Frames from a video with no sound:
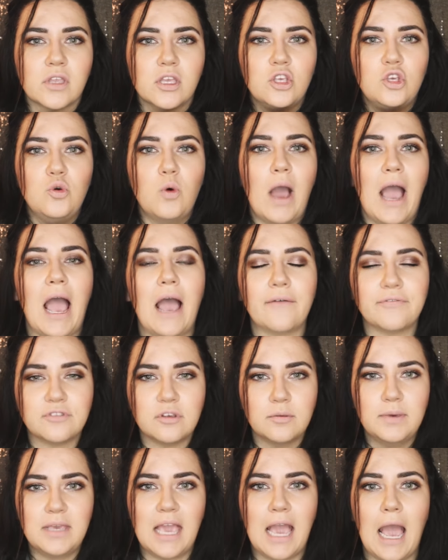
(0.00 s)
you have
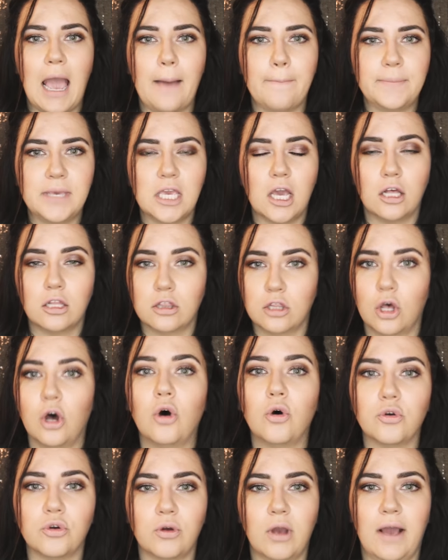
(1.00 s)
to be happy
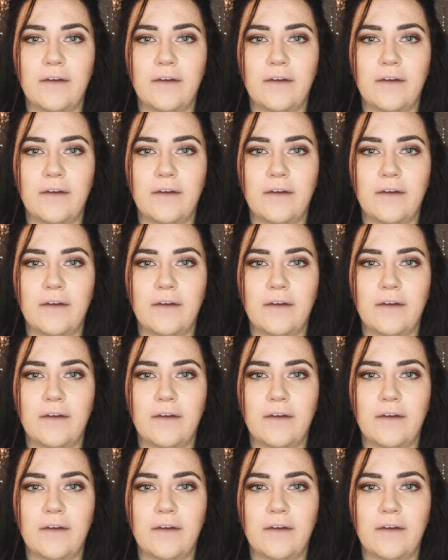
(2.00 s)
alone. You